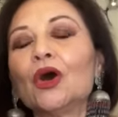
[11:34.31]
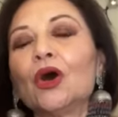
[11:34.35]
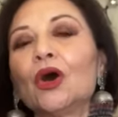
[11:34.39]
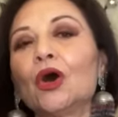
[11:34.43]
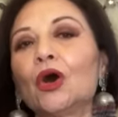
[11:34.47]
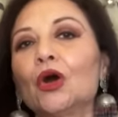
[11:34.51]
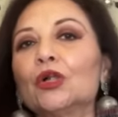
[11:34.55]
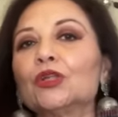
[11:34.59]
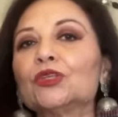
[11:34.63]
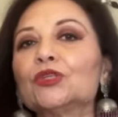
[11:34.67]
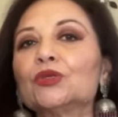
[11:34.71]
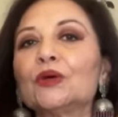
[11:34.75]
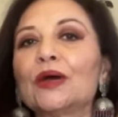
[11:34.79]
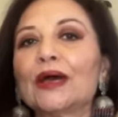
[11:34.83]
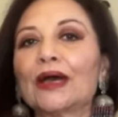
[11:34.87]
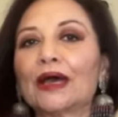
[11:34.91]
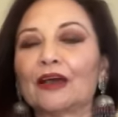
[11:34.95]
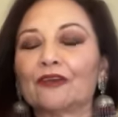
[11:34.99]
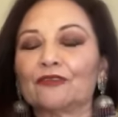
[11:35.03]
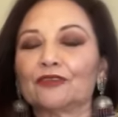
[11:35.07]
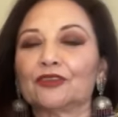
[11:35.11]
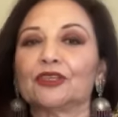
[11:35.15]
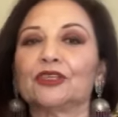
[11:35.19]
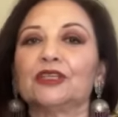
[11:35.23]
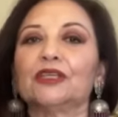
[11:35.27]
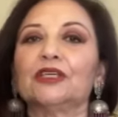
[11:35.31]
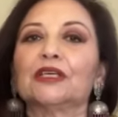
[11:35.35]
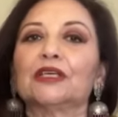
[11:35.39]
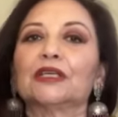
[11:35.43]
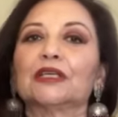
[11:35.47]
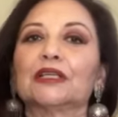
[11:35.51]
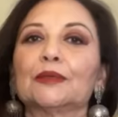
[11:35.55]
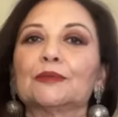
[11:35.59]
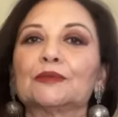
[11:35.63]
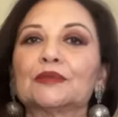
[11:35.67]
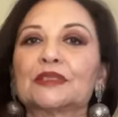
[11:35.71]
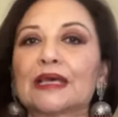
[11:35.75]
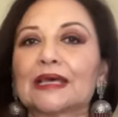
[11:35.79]
Also, after the
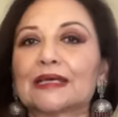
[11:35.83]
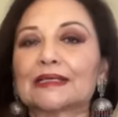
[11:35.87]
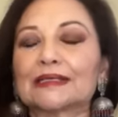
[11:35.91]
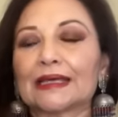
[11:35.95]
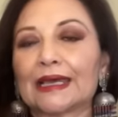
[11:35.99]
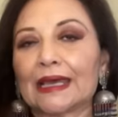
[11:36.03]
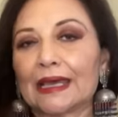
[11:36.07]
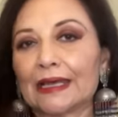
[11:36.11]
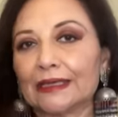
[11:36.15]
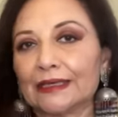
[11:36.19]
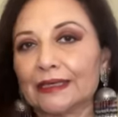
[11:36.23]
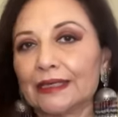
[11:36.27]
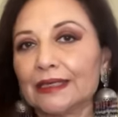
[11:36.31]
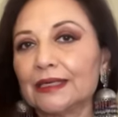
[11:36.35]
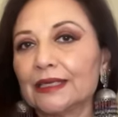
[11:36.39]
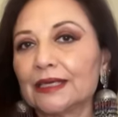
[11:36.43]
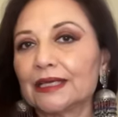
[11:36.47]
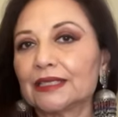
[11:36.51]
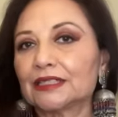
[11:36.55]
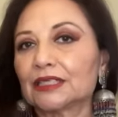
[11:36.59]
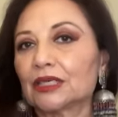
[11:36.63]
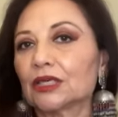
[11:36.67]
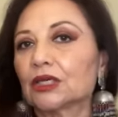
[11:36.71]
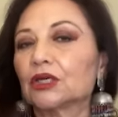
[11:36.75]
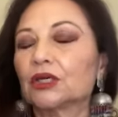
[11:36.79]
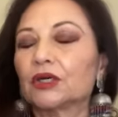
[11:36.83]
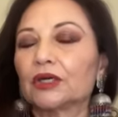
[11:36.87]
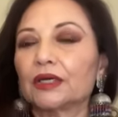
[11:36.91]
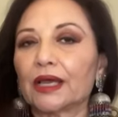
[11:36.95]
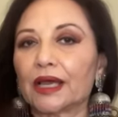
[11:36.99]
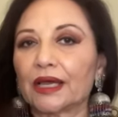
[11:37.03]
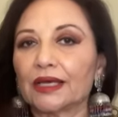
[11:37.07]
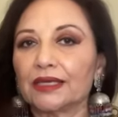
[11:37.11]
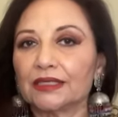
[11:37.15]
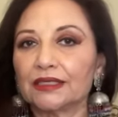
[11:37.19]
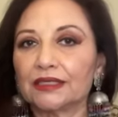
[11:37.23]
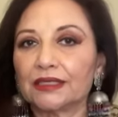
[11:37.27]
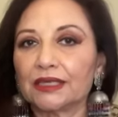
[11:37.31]
eclipse has ended, it's a good
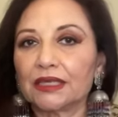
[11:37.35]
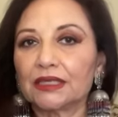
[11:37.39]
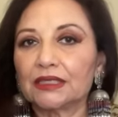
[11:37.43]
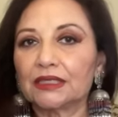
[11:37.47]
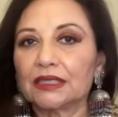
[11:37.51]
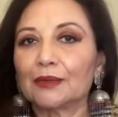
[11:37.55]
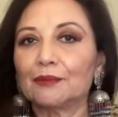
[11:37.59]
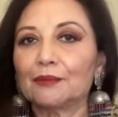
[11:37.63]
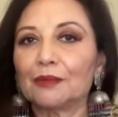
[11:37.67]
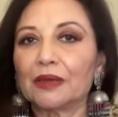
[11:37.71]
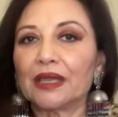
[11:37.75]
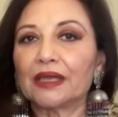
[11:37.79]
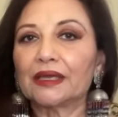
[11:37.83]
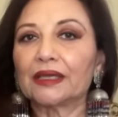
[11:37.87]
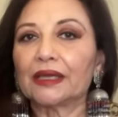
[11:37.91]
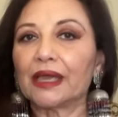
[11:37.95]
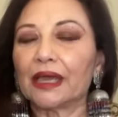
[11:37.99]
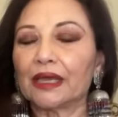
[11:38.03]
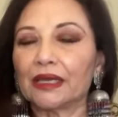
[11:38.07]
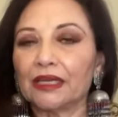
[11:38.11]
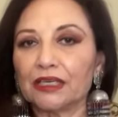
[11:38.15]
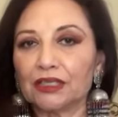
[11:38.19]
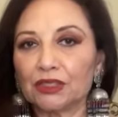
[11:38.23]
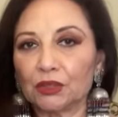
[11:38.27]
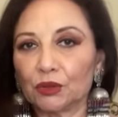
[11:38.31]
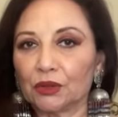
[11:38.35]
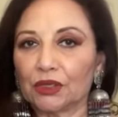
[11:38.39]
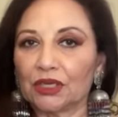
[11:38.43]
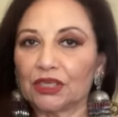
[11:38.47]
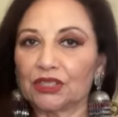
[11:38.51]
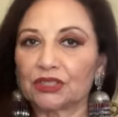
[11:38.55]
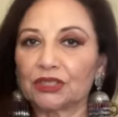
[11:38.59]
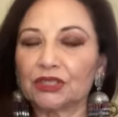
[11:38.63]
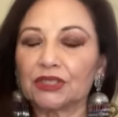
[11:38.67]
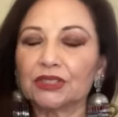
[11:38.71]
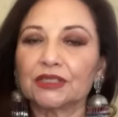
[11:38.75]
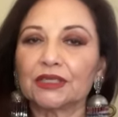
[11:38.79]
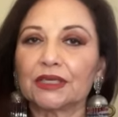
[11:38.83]
idea to make any
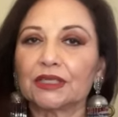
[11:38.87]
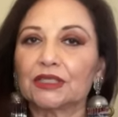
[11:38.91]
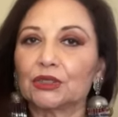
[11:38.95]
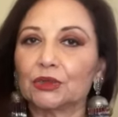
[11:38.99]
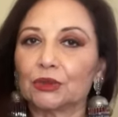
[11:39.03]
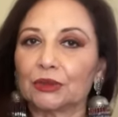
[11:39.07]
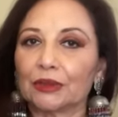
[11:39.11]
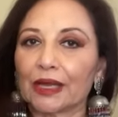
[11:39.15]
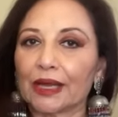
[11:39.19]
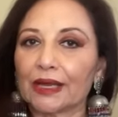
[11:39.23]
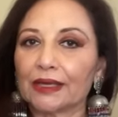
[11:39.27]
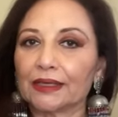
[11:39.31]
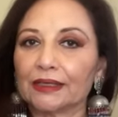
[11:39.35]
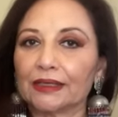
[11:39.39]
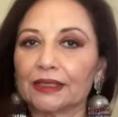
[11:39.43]
donations that you like.